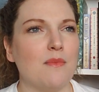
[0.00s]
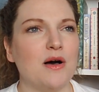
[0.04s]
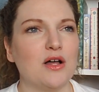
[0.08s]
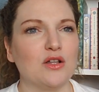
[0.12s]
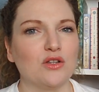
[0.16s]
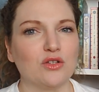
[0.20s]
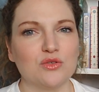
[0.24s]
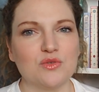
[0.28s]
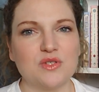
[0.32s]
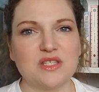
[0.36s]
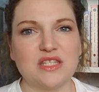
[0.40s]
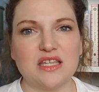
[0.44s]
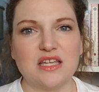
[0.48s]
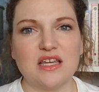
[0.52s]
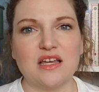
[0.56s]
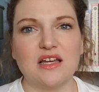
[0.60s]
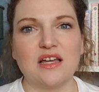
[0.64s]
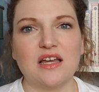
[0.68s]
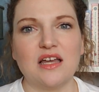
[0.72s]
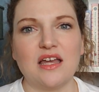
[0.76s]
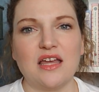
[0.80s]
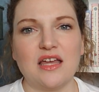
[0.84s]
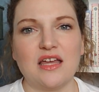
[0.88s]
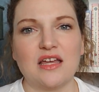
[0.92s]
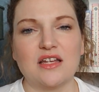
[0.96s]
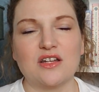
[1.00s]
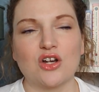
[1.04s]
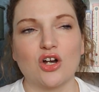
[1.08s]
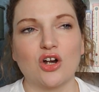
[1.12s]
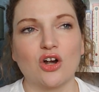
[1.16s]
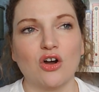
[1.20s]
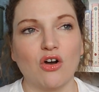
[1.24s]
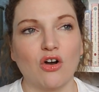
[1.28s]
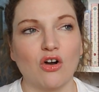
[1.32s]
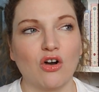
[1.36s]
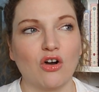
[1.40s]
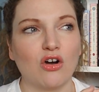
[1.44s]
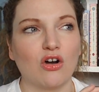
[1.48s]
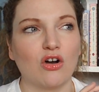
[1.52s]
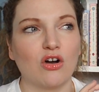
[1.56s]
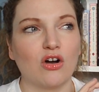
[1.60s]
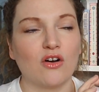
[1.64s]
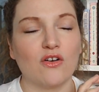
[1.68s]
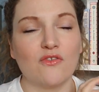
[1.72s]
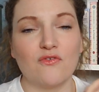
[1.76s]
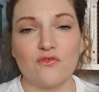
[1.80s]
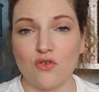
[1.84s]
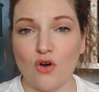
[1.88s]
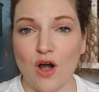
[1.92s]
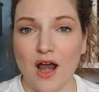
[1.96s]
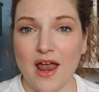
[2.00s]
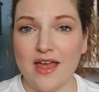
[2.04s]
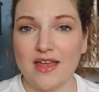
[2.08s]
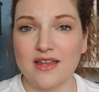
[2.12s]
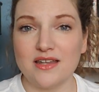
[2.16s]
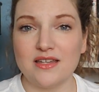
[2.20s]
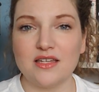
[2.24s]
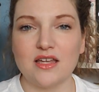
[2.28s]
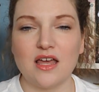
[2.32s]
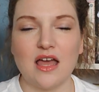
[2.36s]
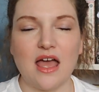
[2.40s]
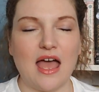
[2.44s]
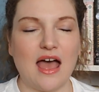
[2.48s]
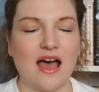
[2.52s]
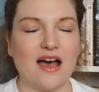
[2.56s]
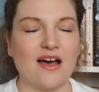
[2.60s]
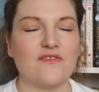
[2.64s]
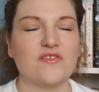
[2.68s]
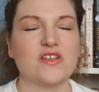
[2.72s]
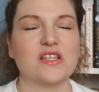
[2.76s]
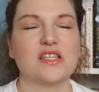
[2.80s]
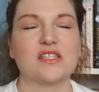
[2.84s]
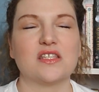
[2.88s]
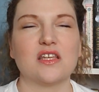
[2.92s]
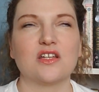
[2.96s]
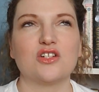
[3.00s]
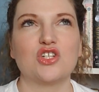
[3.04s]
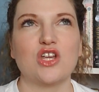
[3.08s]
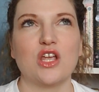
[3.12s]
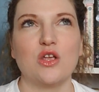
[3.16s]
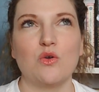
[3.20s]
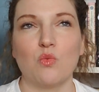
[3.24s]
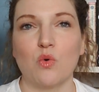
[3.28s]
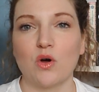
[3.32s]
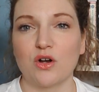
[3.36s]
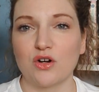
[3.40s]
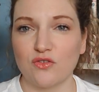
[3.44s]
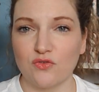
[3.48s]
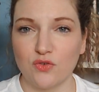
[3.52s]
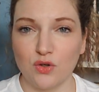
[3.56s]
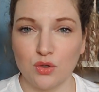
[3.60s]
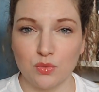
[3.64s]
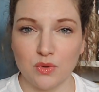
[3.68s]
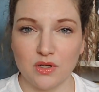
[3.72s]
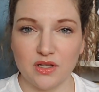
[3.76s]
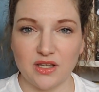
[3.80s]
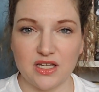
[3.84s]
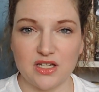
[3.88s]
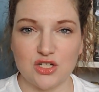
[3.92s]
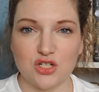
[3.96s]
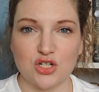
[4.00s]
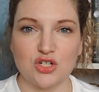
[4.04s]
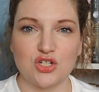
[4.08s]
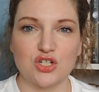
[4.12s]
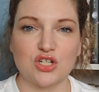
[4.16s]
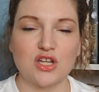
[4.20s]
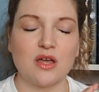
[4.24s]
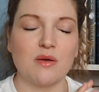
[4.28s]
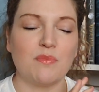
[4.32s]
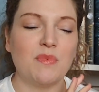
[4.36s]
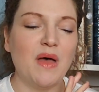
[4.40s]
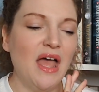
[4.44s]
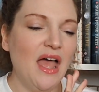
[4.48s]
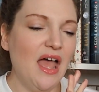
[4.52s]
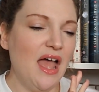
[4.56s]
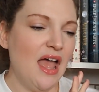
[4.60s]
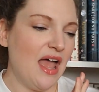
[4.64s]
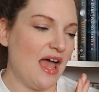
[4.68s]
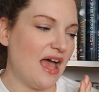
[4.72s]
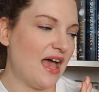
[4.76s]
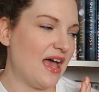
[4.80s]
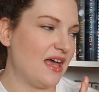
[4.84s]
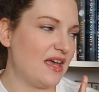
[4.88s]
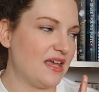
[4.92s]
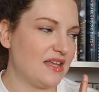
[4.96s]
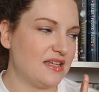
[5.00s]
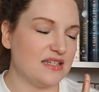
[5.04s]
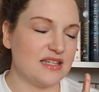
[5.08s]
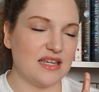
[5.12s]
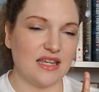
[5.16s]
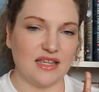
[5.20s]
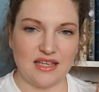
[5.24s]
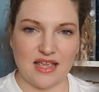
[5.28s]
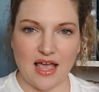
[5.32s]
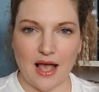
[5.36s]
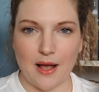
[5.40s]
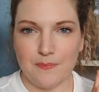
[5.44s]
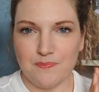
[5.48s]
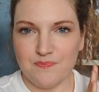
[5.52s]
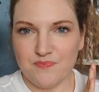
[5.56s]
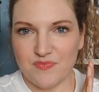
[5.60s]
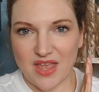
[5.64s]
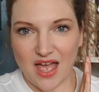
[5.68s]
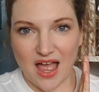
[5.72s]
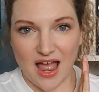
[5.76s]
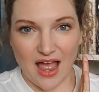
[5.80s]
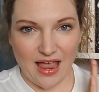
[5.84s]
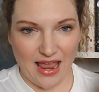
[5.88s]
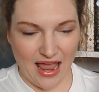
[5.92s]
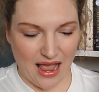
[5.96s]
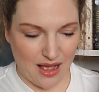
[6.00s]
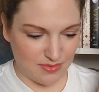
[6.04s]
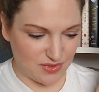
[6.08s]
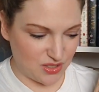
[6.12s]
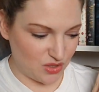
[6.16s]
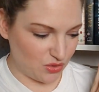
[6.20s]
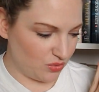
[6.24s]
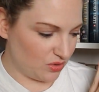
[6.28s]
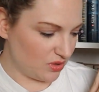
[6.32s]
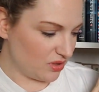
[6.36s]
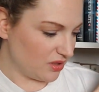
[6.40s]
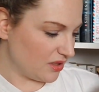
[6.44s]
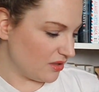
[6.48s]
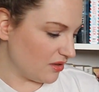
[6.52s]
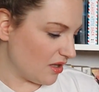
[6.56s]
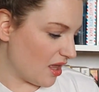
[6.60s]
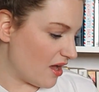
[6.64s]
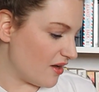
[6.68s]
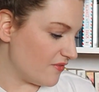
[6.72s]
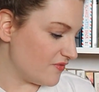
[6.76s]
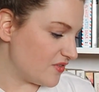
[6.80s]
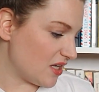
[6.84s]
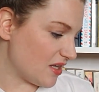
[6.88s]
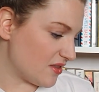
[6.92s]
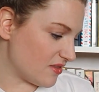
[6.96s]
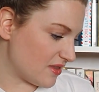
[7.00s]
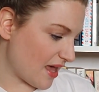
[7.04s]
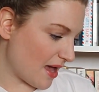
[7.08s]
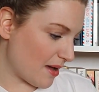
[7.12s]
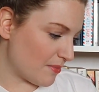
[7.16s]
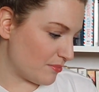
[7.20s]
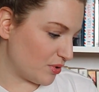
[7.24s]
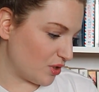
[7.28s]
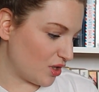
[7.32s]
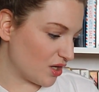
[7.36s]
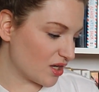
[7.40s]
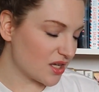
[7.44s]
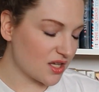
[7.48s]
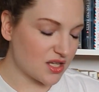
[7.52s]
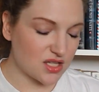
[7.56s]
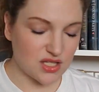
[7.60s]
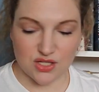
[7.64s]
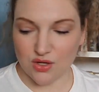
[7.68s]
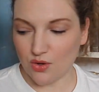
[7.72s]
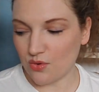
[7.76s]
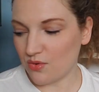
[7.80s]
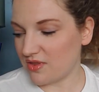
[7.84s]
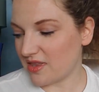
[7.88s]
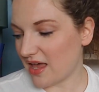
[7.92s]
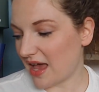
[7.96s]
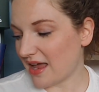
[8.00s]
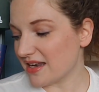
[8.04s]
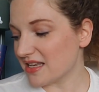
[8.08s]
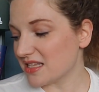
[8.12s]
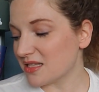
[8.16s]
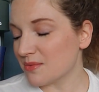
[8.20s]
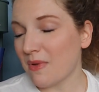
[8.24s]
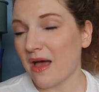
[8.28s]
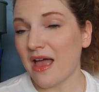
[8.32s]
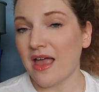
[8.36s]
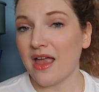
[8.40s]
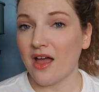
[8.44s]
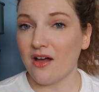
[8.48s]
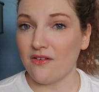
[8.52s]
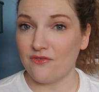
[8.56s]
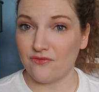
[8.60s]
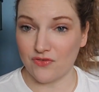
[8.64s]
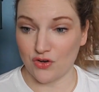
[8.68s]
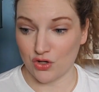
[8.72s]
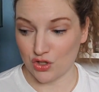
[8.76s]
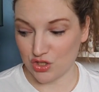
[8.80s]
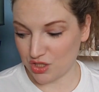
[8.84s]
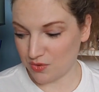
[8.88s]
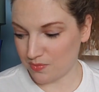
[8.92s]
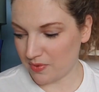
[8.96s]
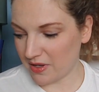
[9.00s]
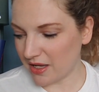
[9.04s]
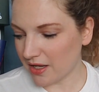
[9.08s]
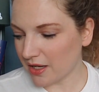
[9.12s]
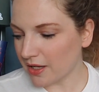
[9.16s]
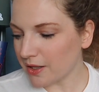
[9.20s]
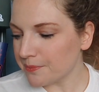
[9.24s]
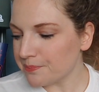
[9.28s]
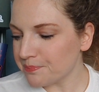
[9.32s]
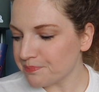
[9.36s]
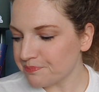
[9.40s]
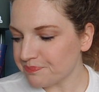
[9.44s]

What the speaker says: Lucia and her friend have such a wonderful relationship. And yeah, I absolutely loved that book. So that is my first pick.